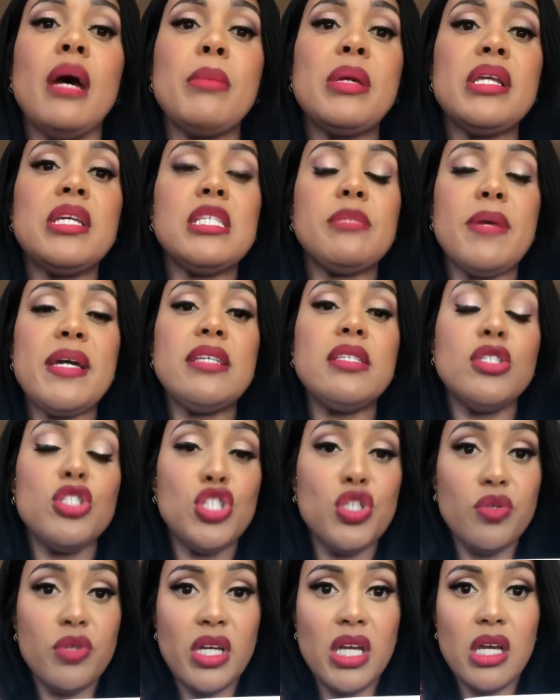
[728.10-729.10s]
spaces
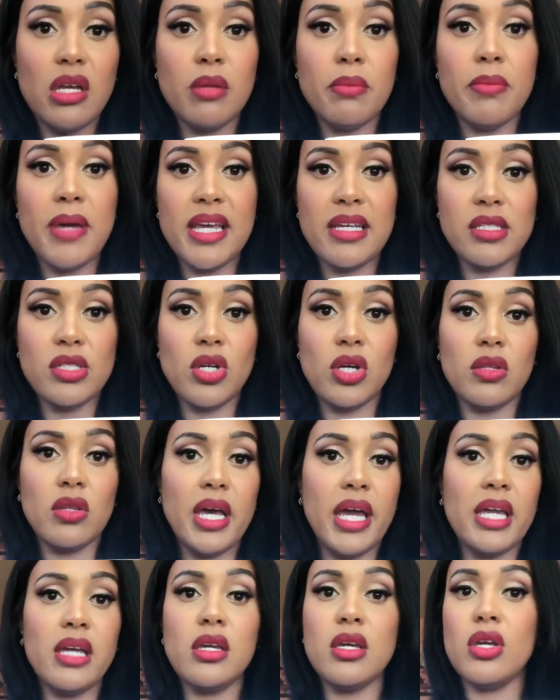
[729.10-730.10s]
you need based on
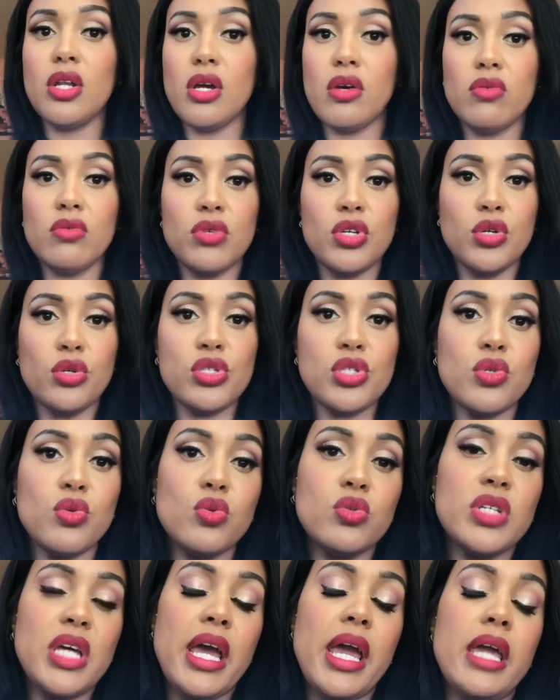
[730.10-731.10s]
like, you know, your
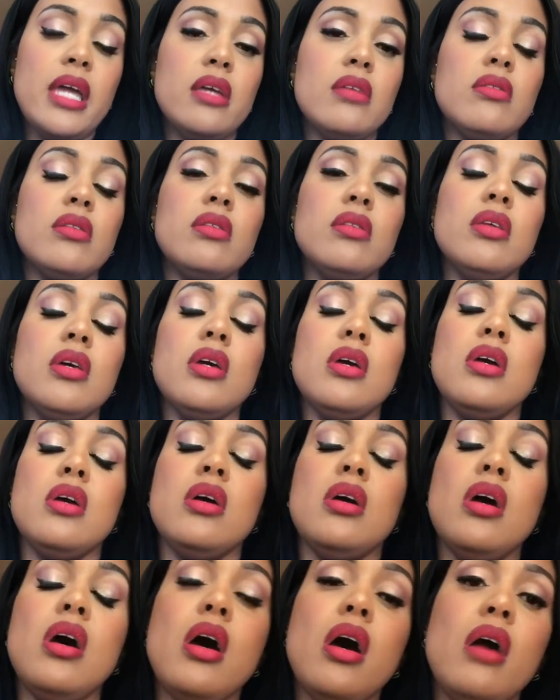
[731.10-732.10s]
school day
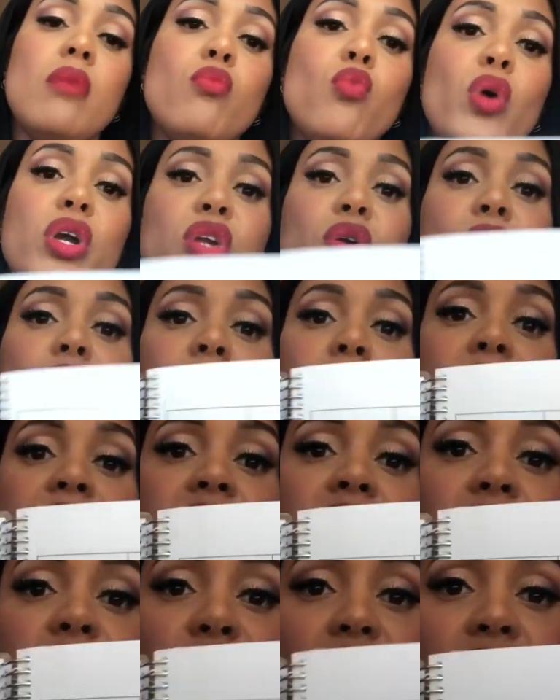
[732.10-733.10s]
and what you're going to be
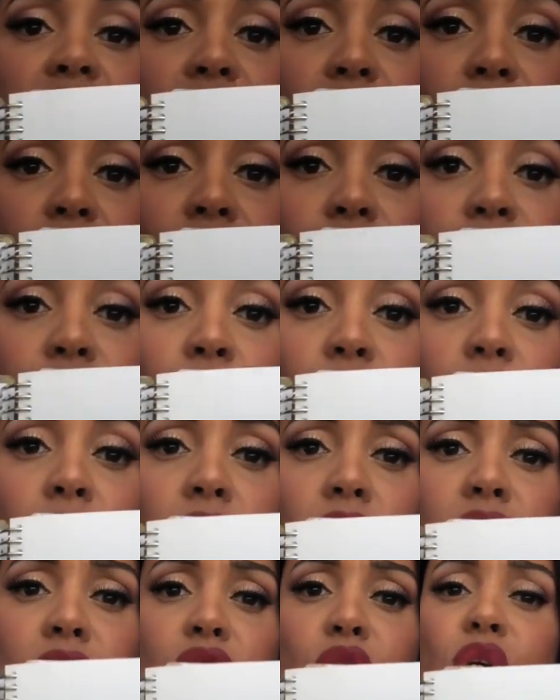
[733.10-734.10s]
teaching. So
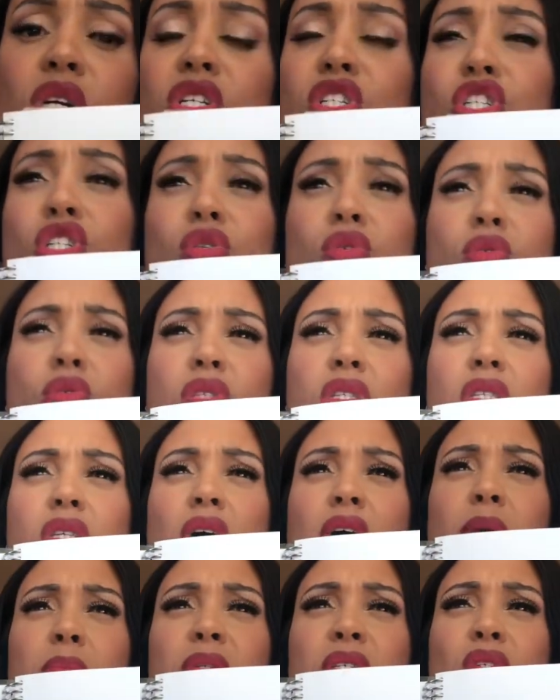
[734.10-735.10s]
for, you can choose
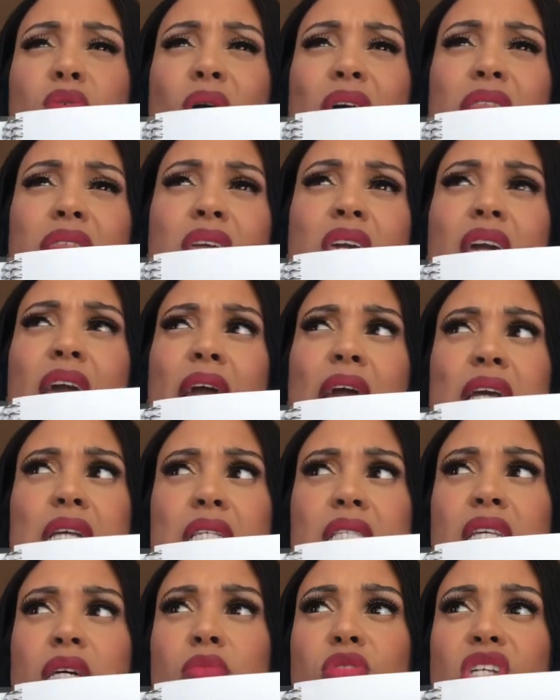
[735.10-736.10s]
up to, I think 8
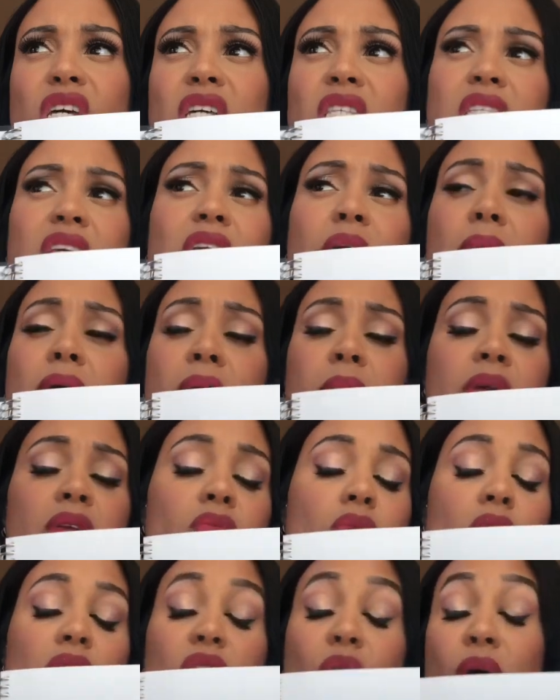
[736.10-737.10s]
subjects, and I might be
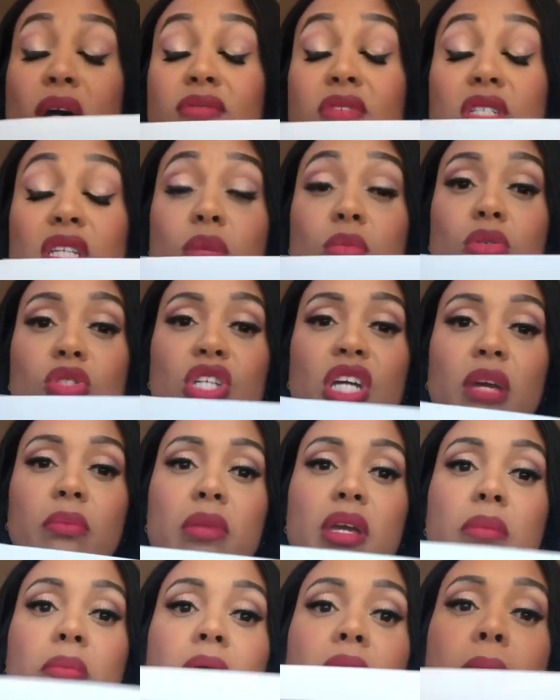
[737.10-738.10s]
wrong. You'll have to double check
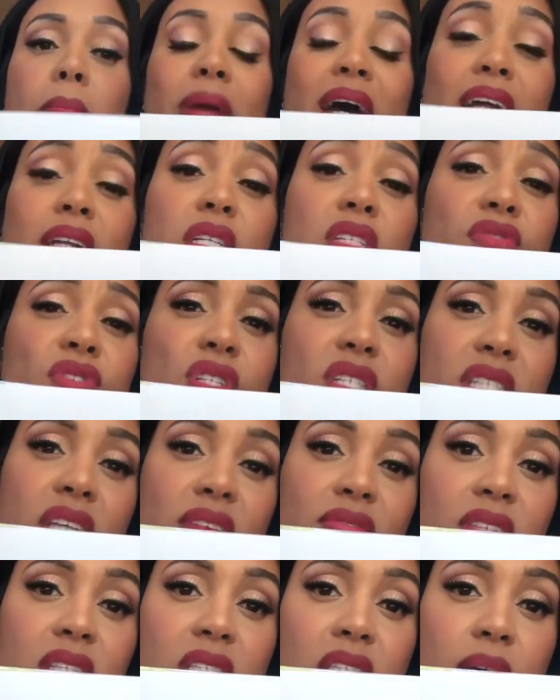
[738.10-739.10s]
me, but mine is for
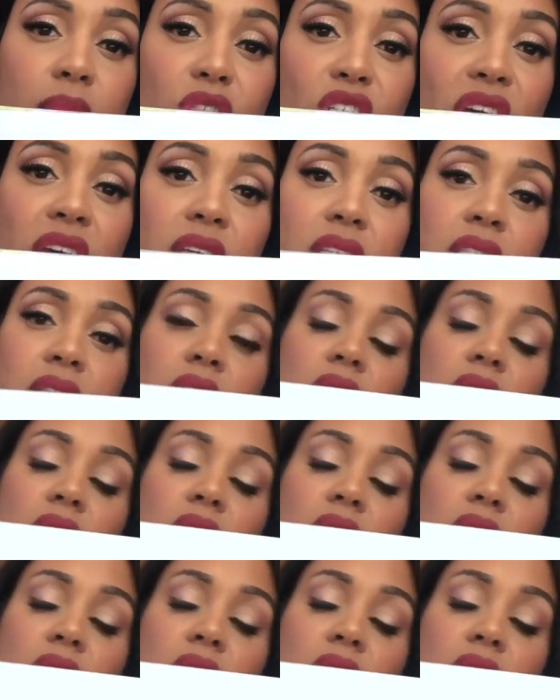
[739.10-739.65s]
7 subjects.